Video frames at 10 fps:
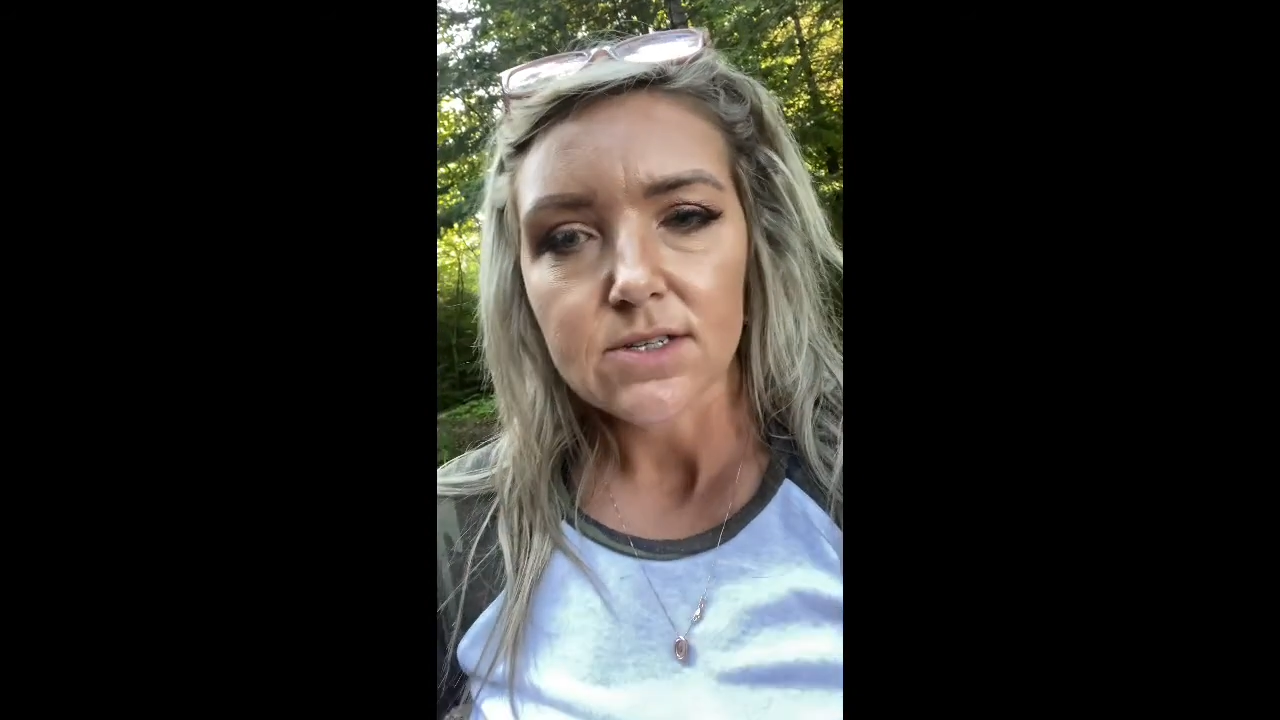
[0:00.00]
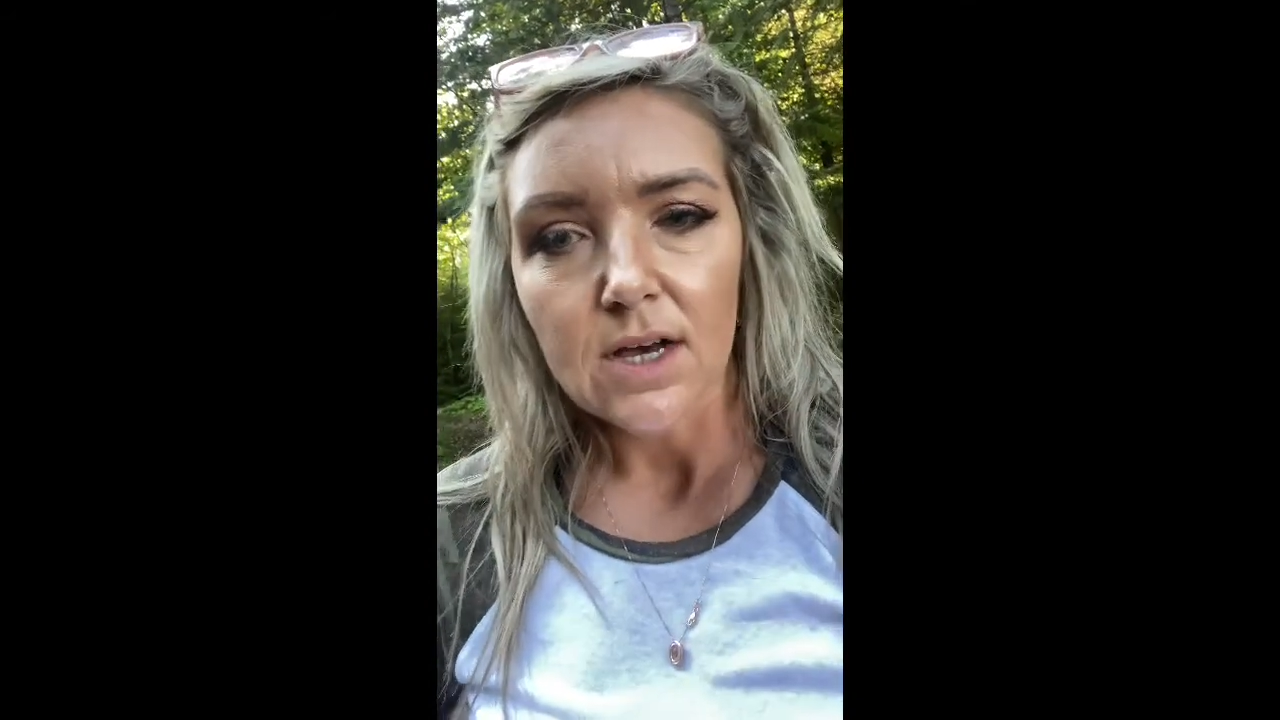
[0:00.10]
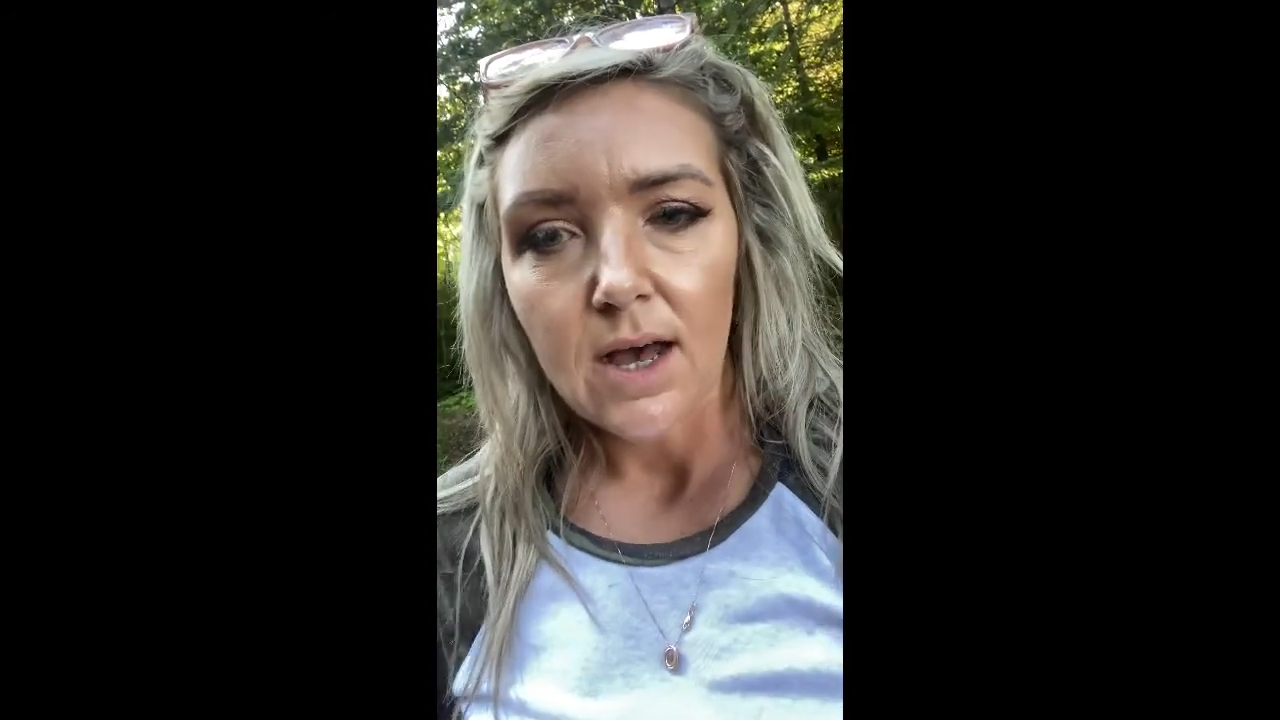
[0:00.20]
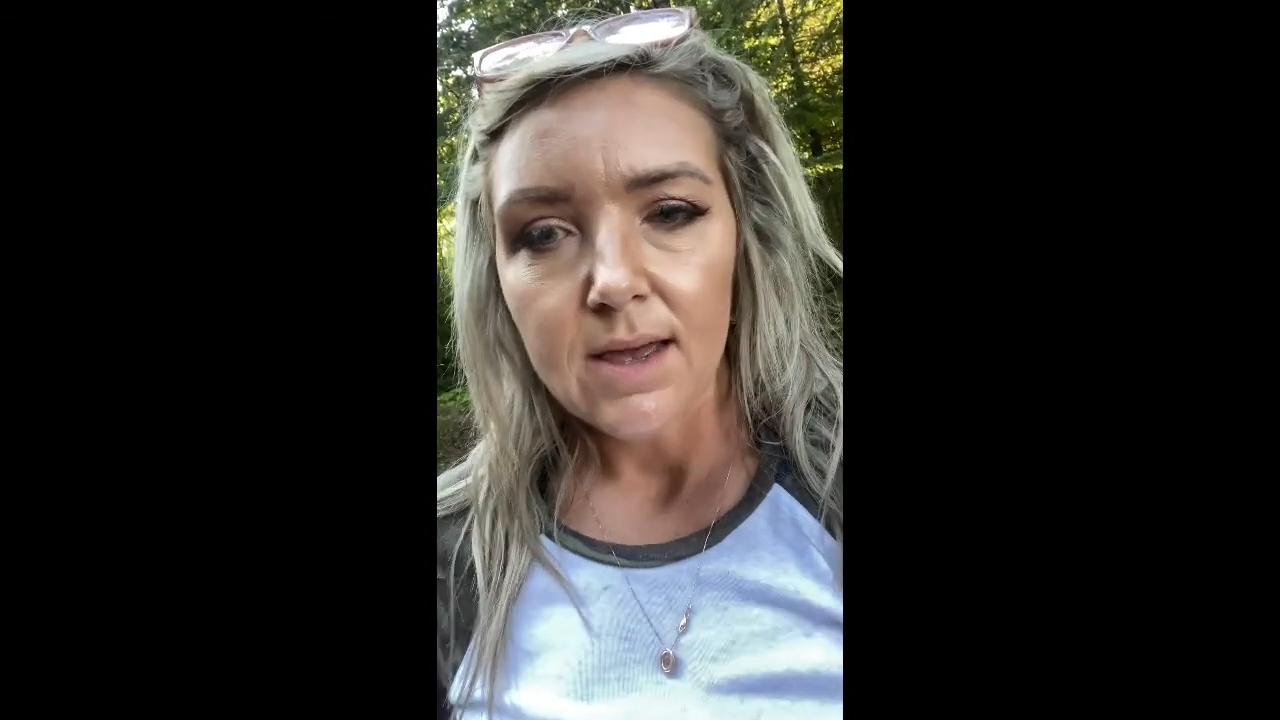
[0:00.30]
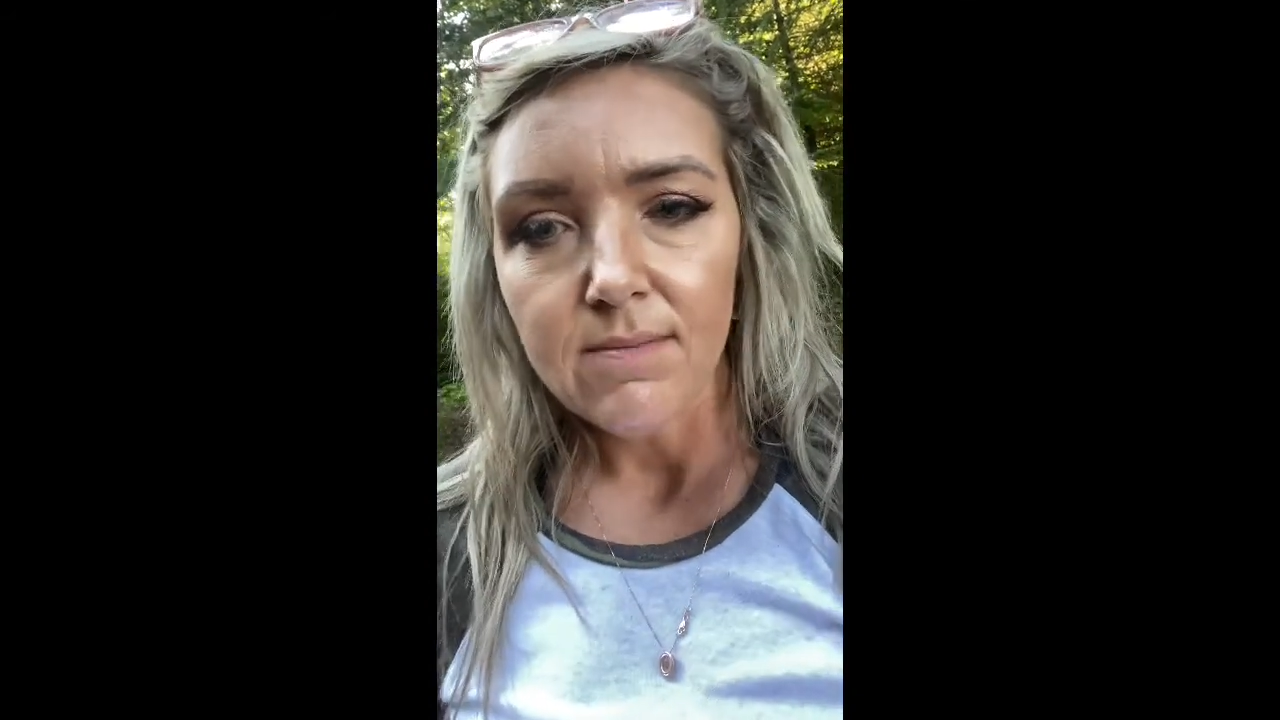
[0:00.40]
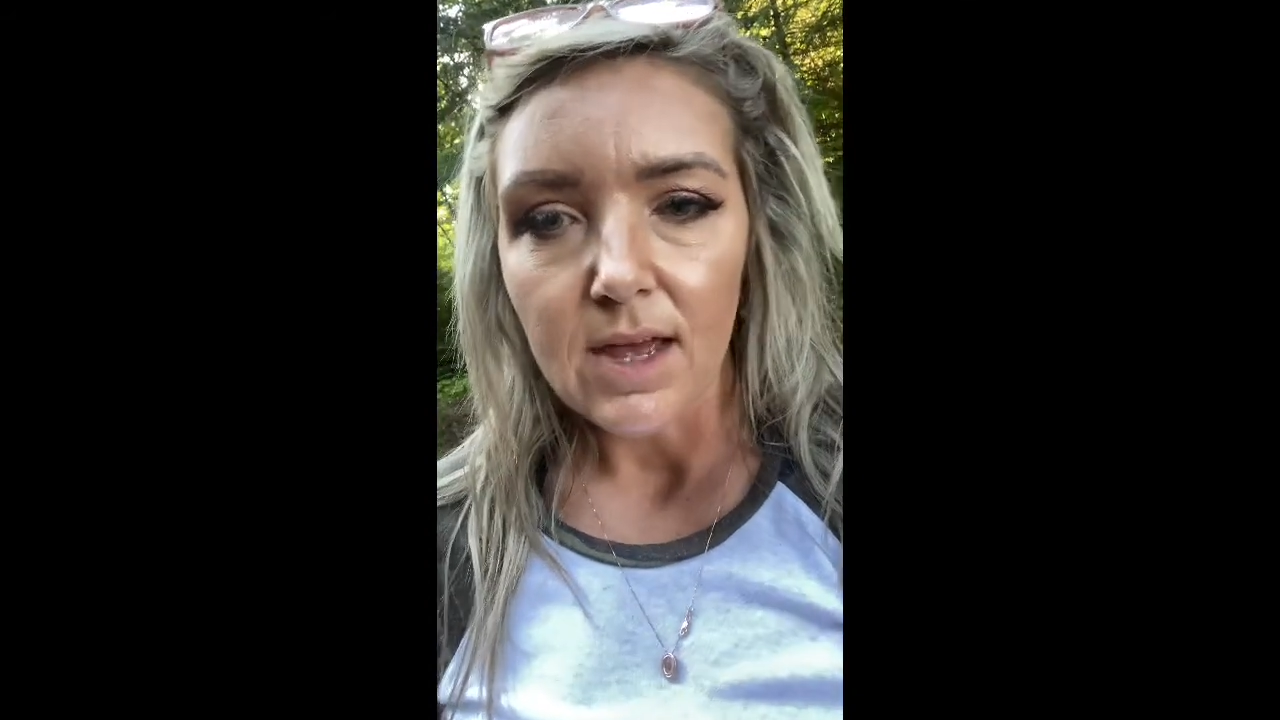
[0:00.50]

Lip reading: time,